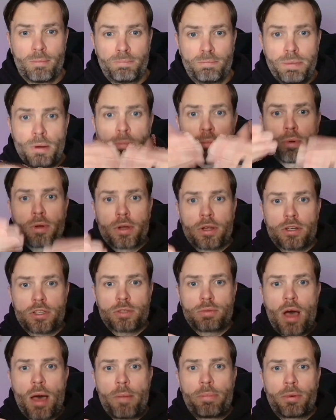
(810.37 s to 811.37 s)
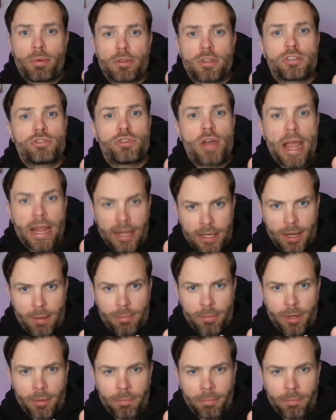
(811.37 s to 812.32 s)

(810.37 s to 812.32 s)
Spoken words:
Boop, we're going to swap it with a tracking number.